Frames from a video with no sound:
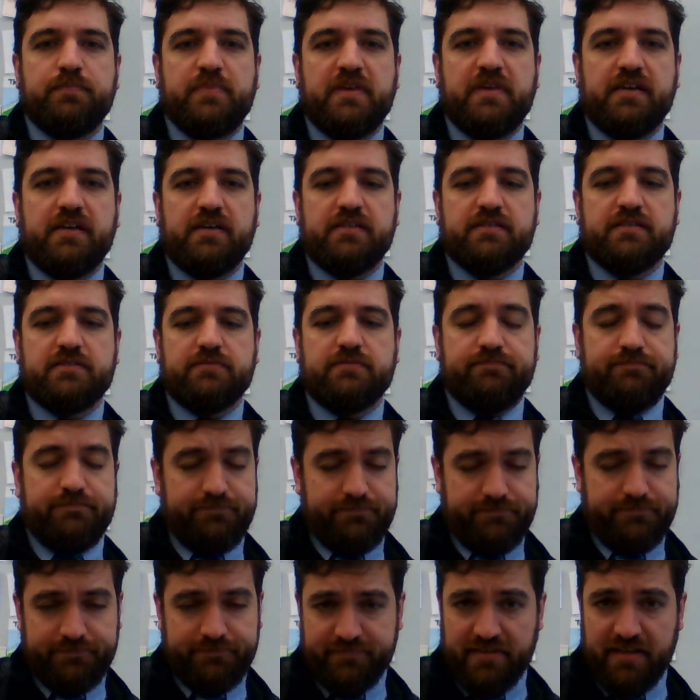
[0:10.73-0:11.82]
because,
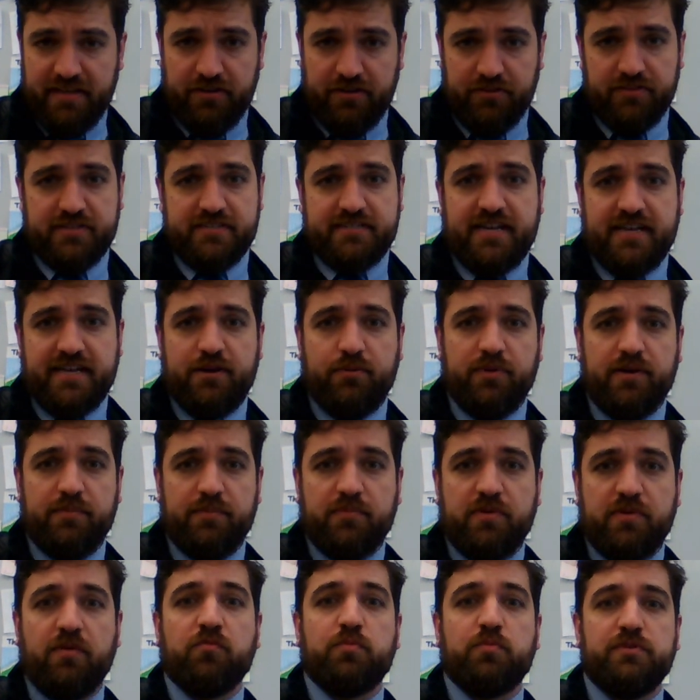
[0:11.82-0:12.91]
this is kind of what
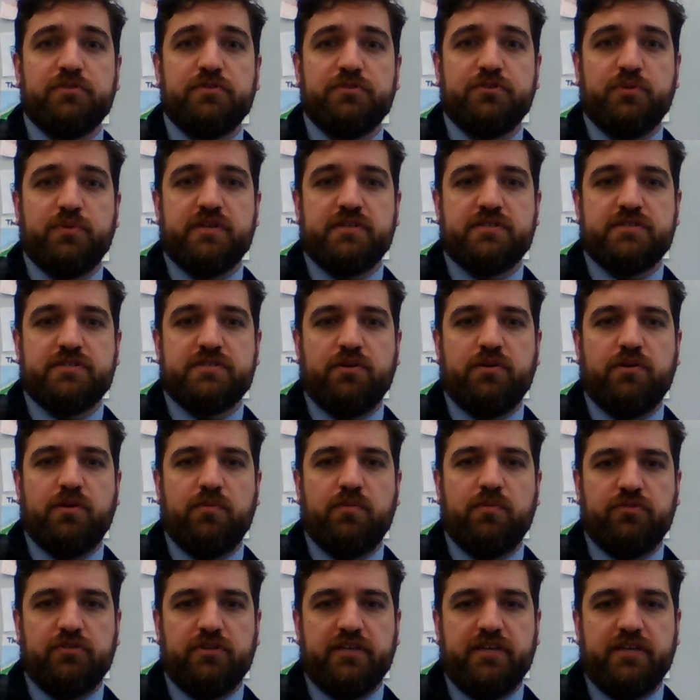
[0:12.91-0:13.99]
I'm comfortable doing. So
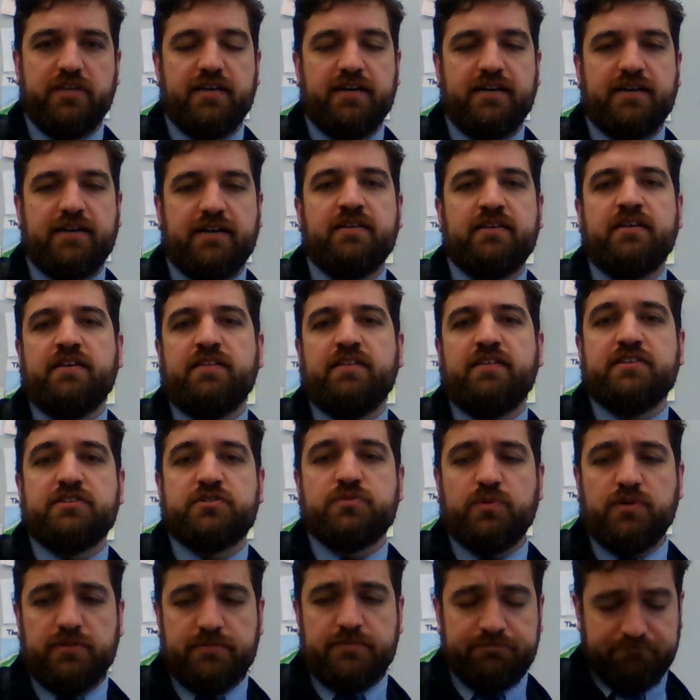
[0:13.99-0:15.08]
hopefully
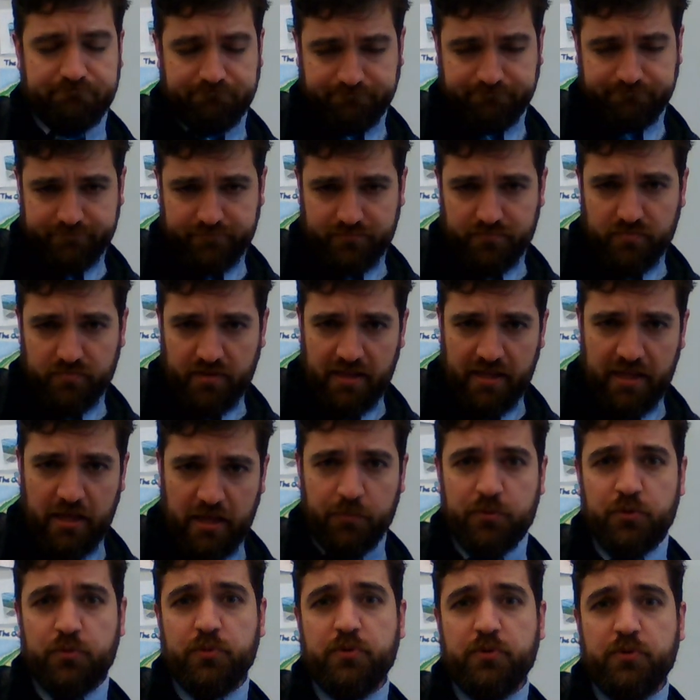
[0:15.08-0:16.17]
this will
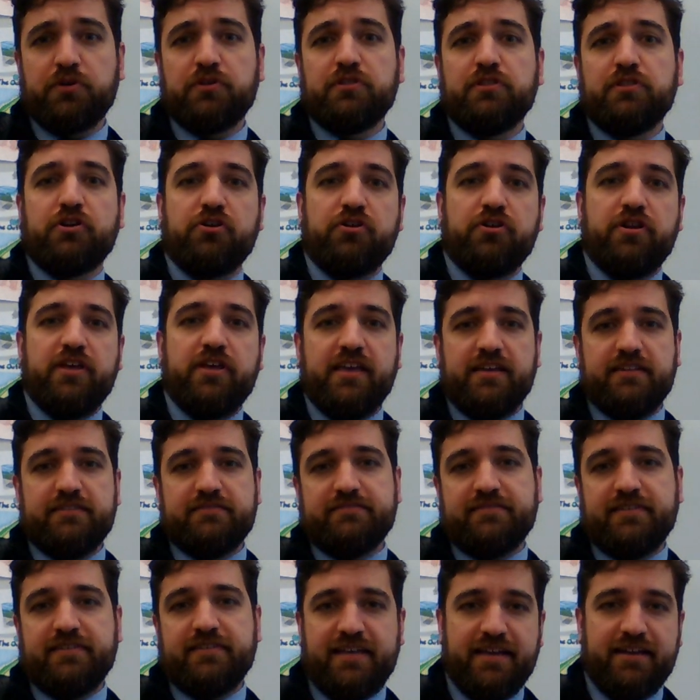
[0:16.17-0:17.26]
help you with your learning
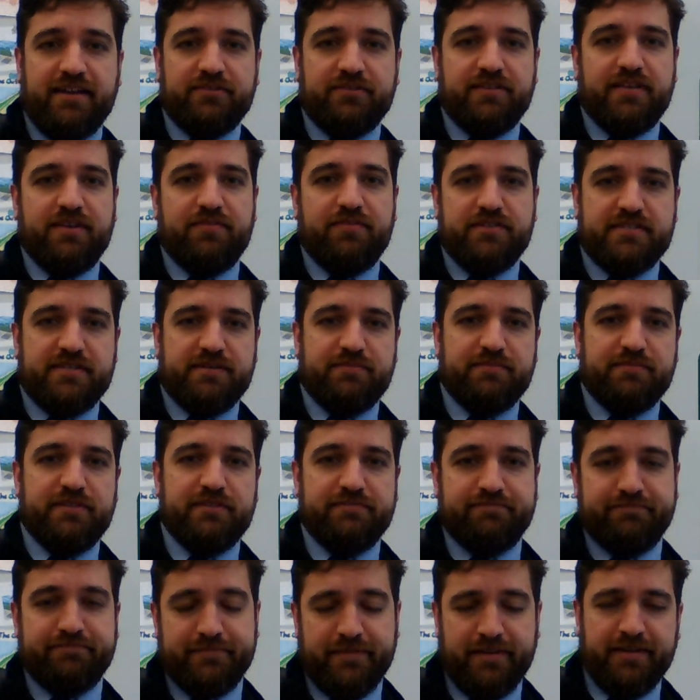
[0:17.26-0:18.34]
and, give you something
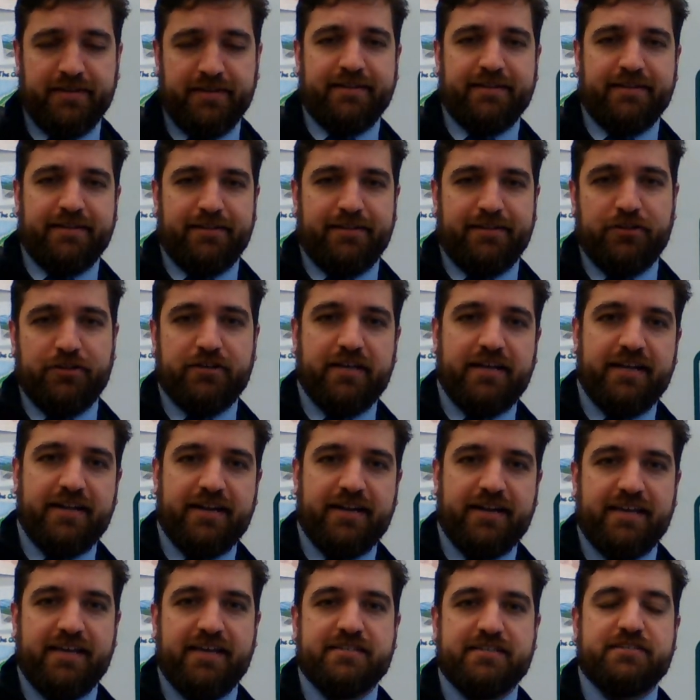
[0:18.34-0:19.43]
to look at,
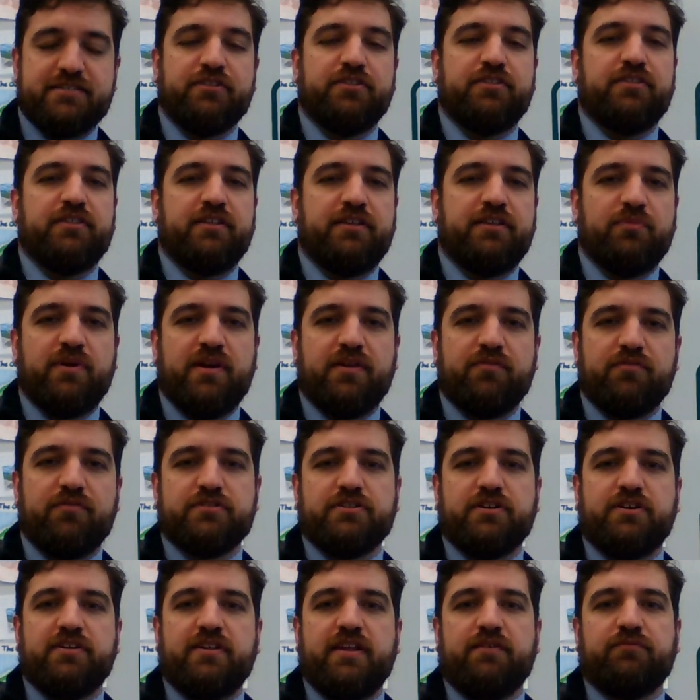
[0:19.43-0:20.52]
I guess, other than whatever's
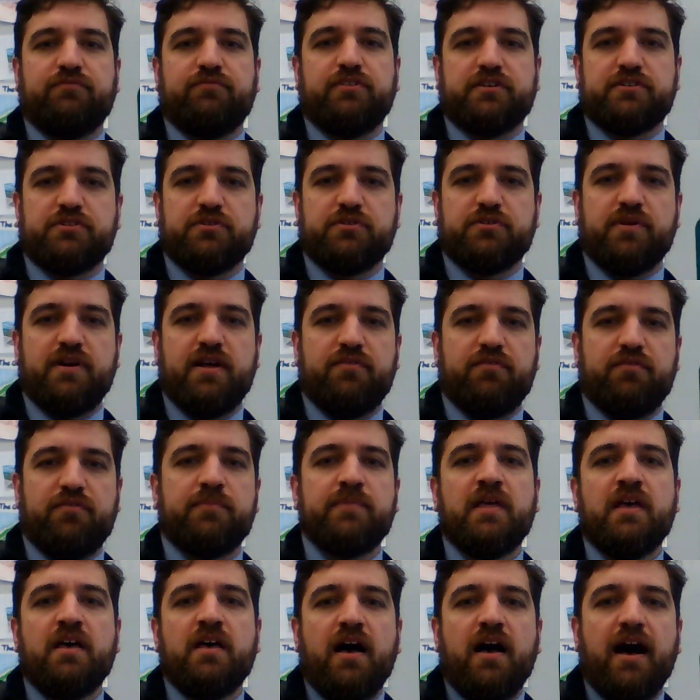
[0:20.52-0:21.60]
on Netflix or
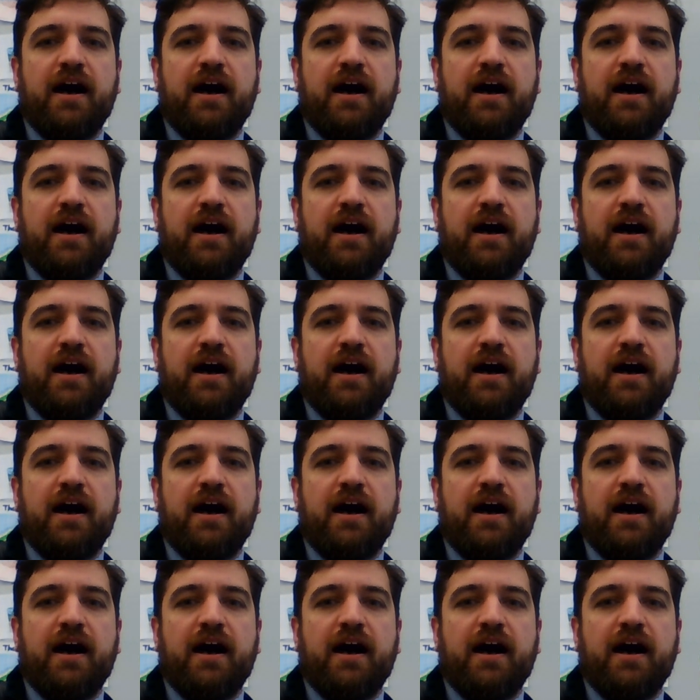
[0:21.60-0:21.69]
whatever.